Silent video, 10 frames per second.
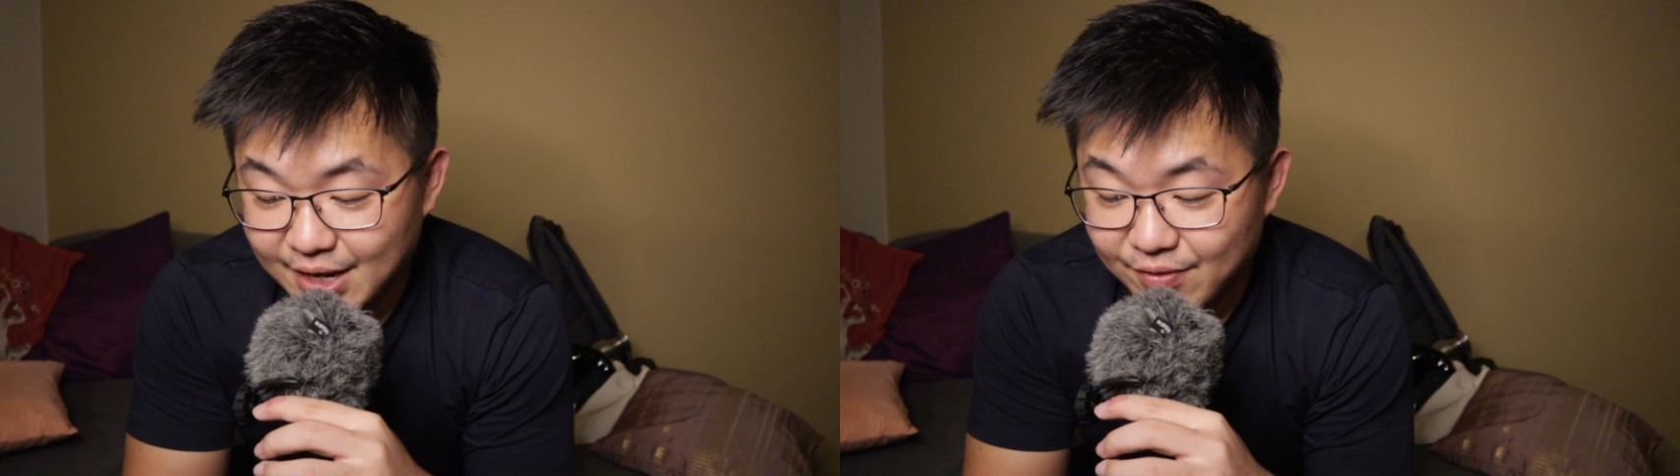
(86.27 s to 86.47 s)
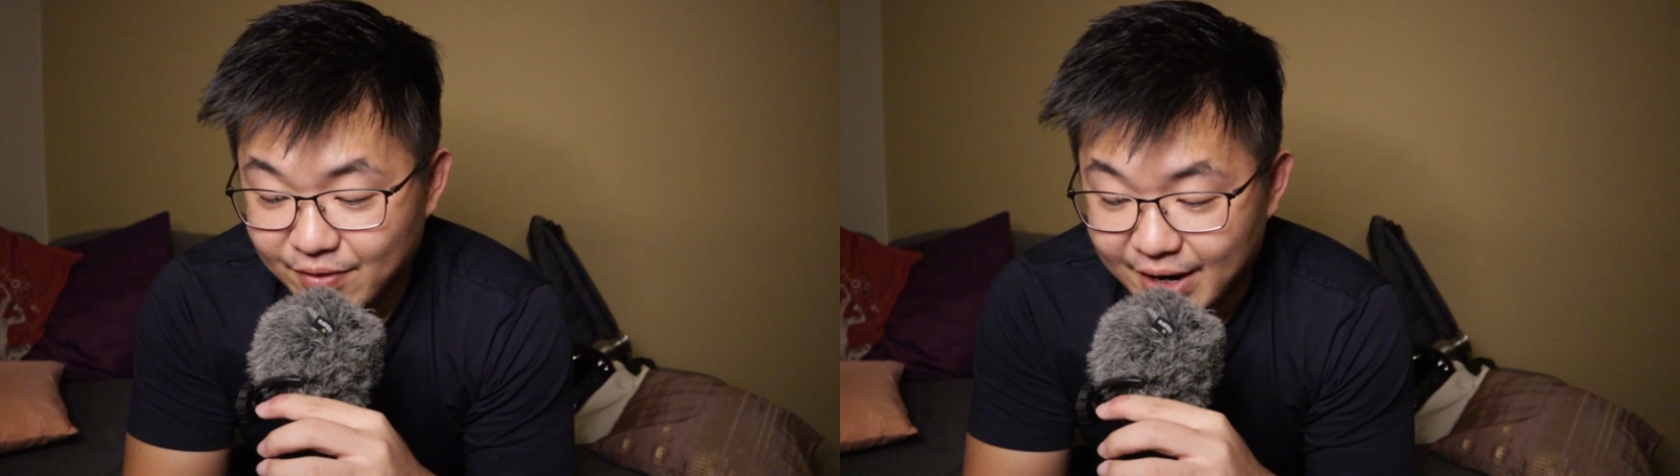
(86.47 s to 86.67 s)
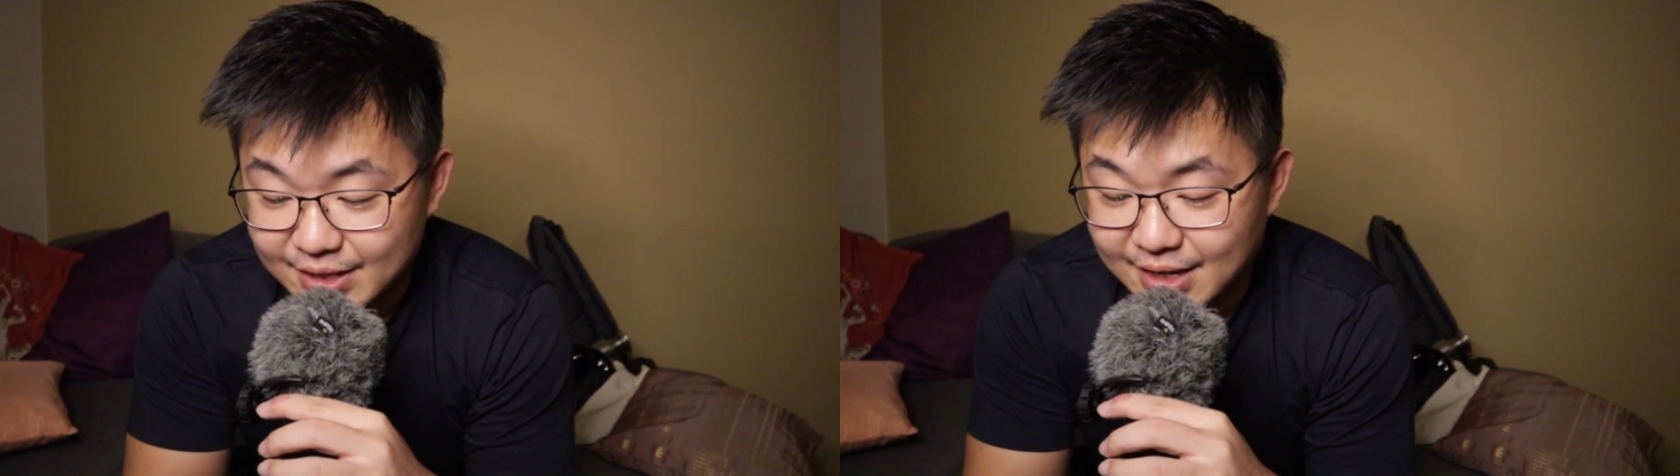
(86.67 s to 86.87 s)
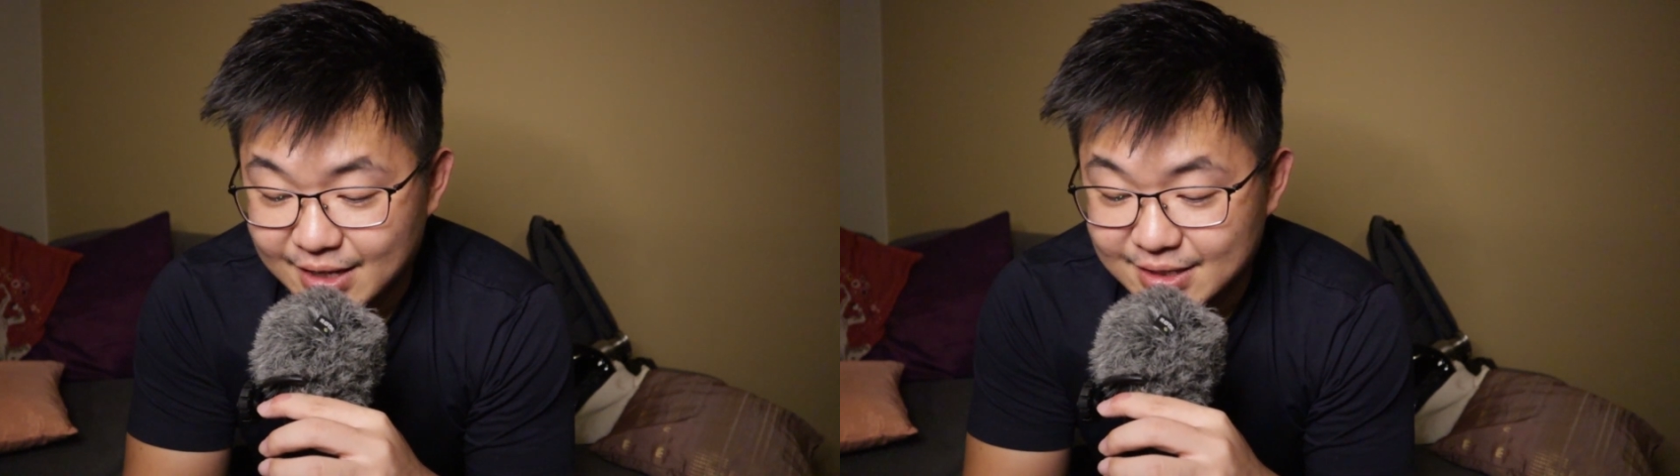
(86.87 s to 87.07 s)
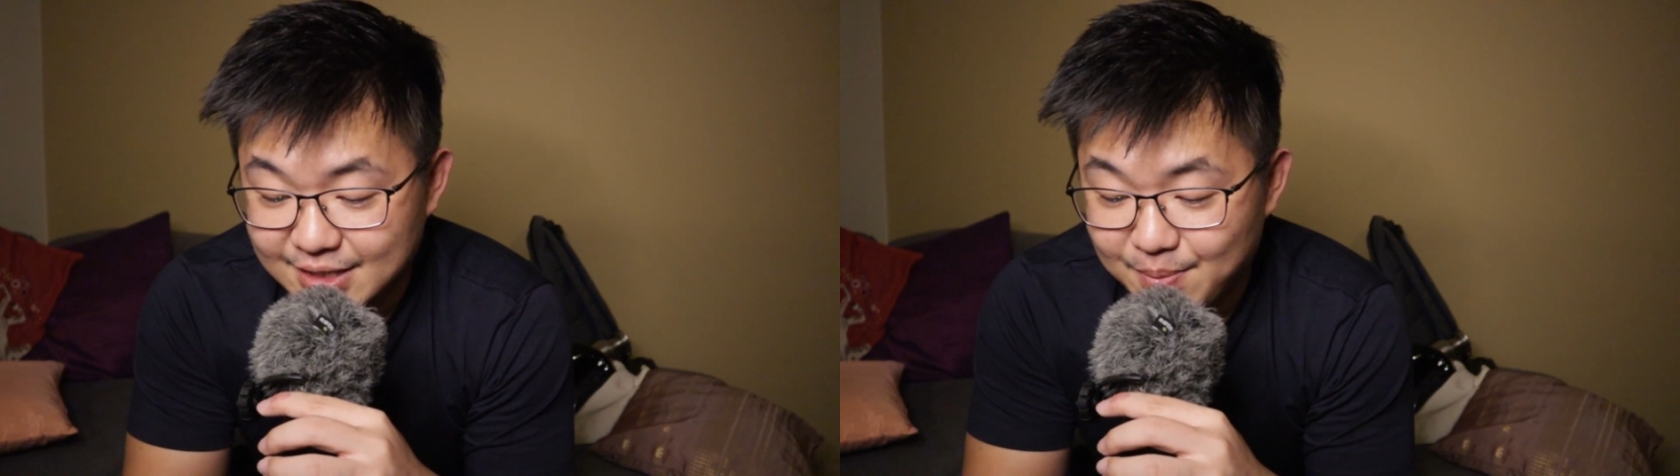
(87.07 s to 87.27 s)
advice,
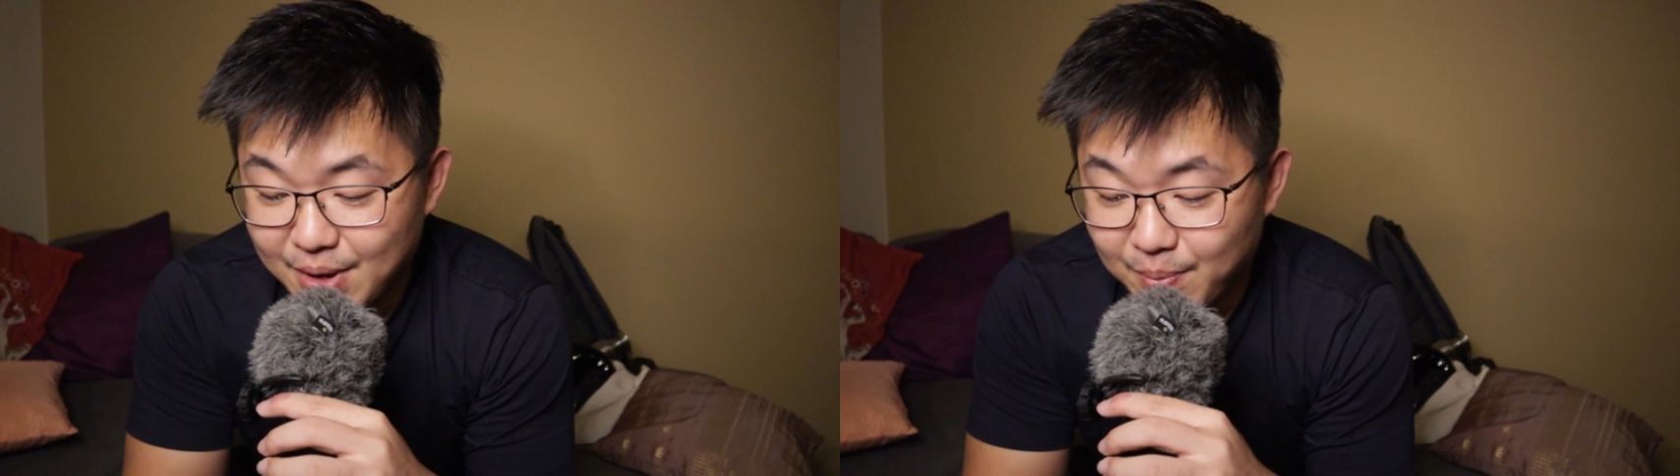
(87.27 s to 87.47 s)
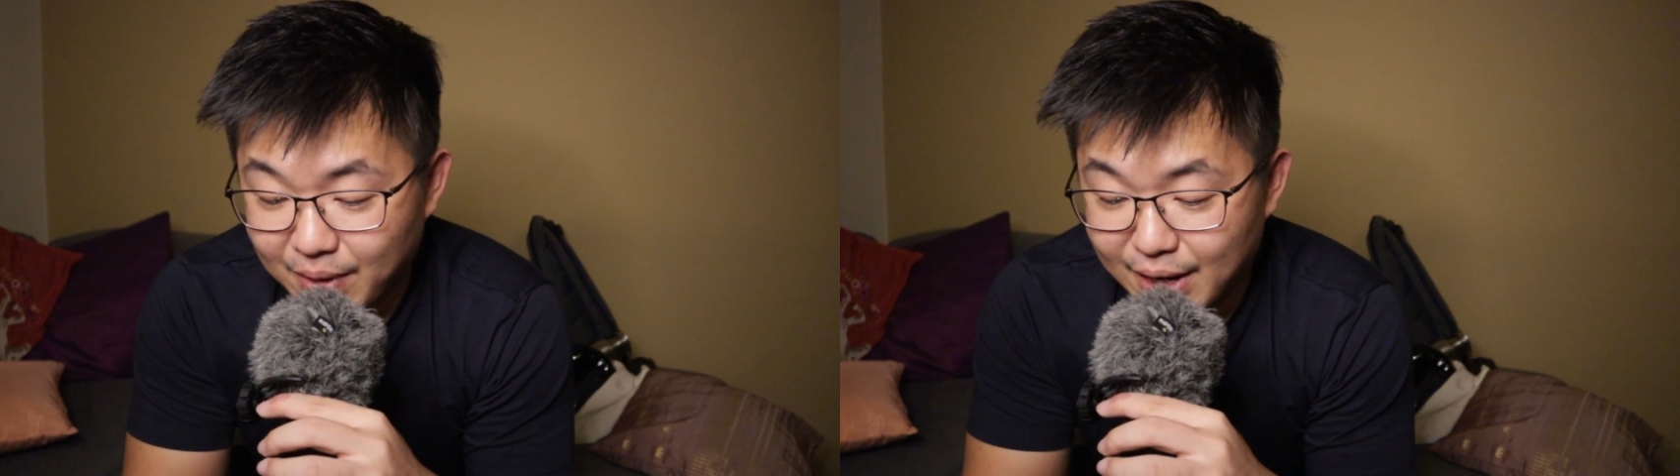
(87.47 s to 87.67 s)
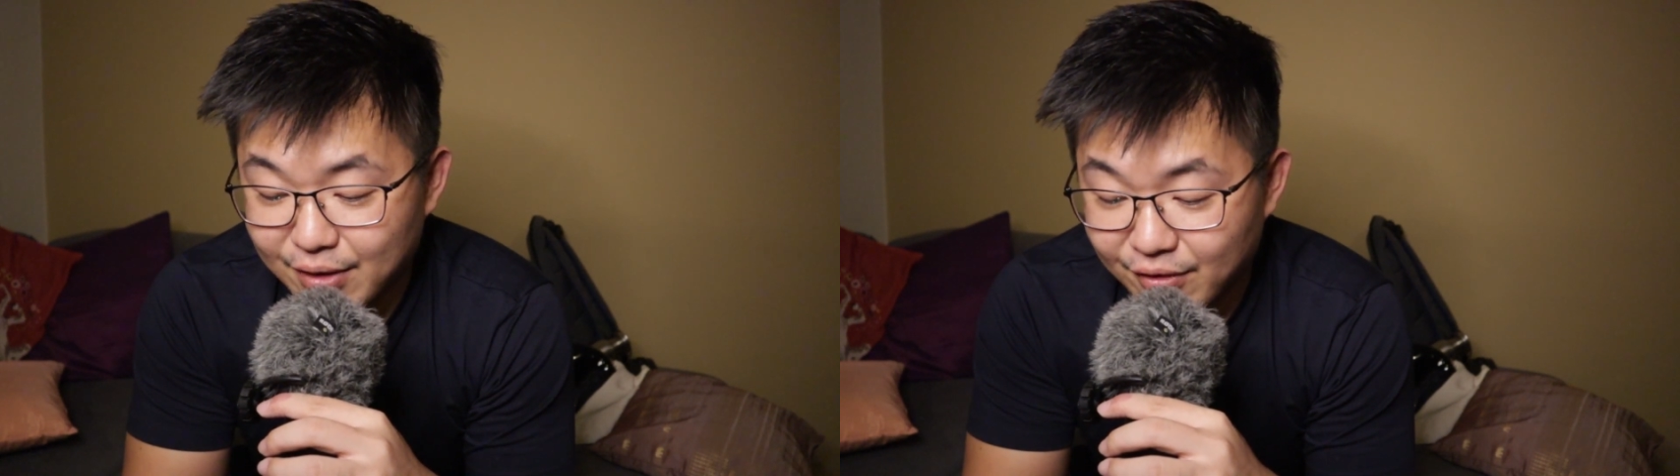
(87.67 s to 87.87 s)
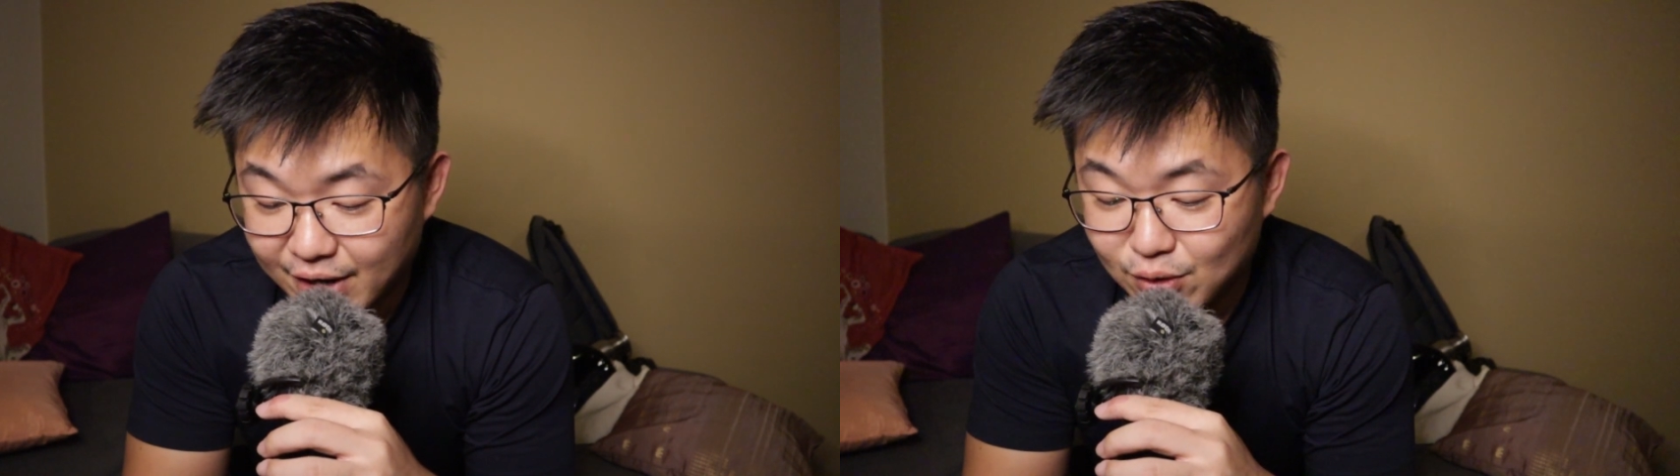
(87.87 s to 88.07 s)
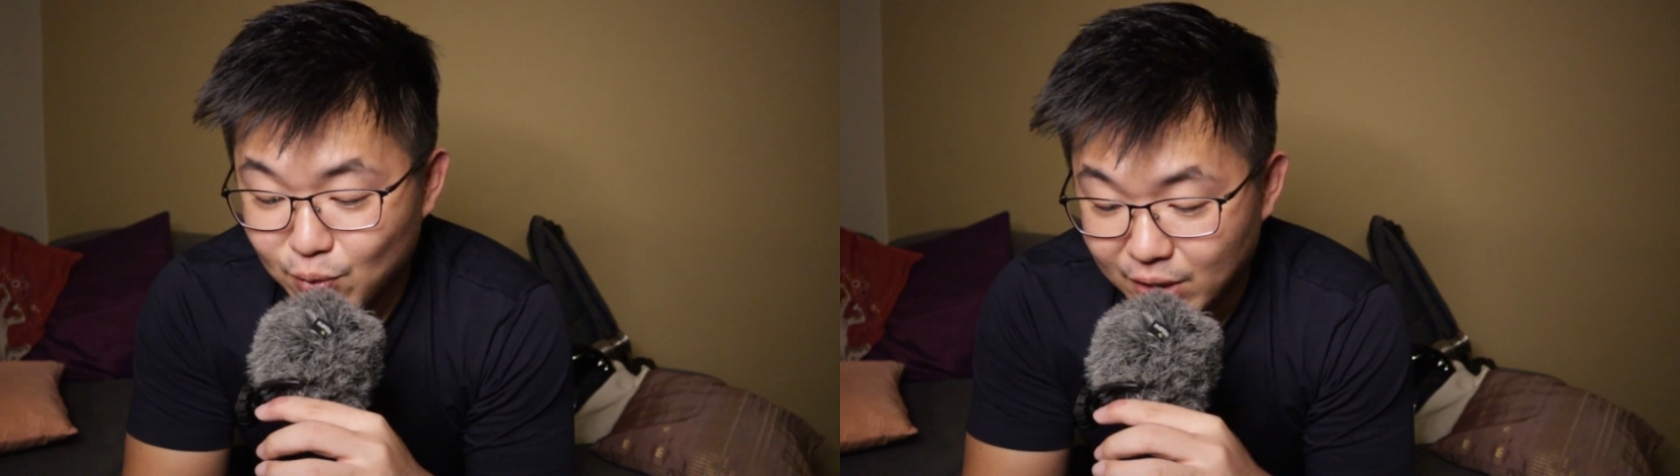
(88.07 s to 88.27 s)
and start my plan
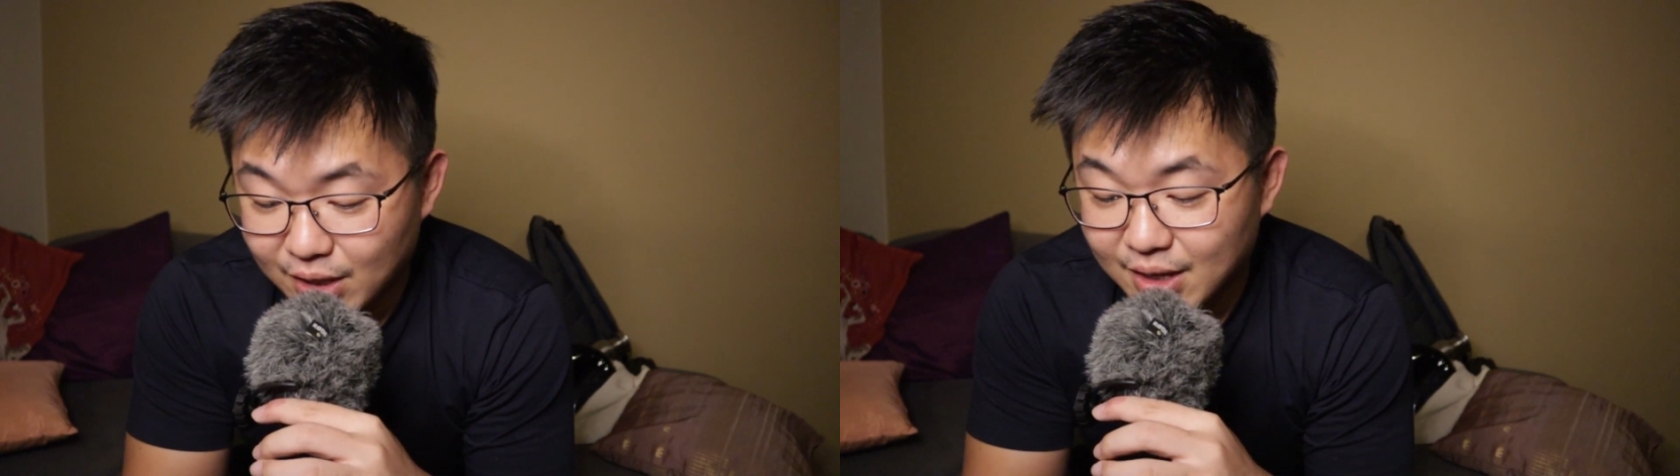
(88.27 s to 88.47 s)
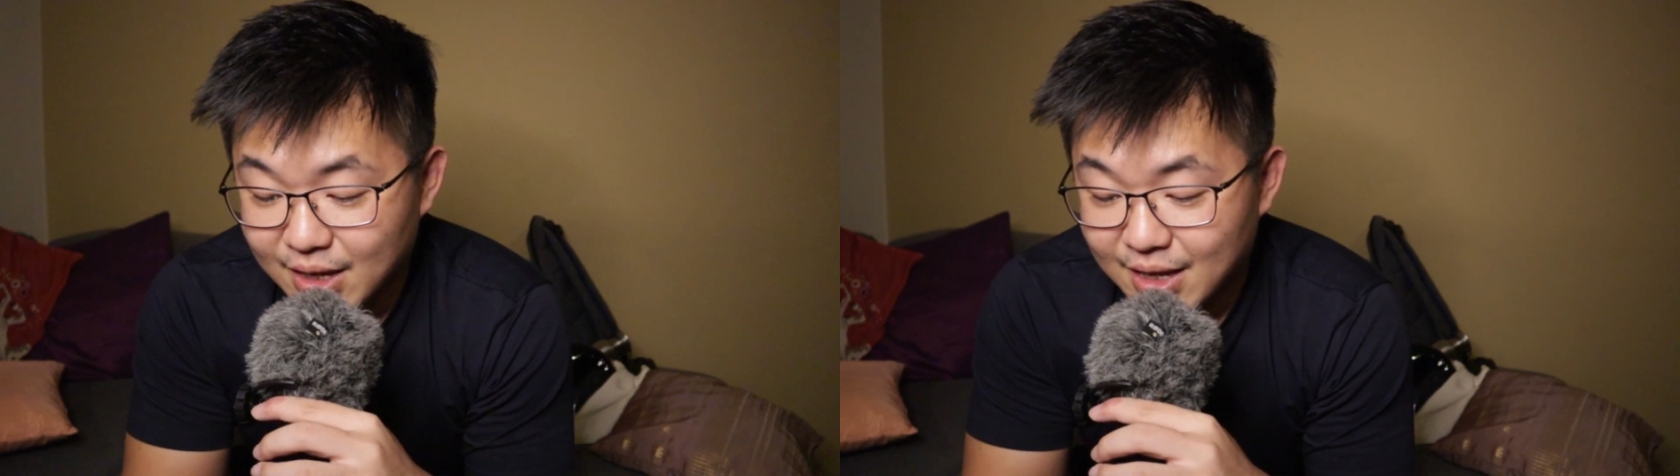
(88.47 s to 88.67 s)
right away.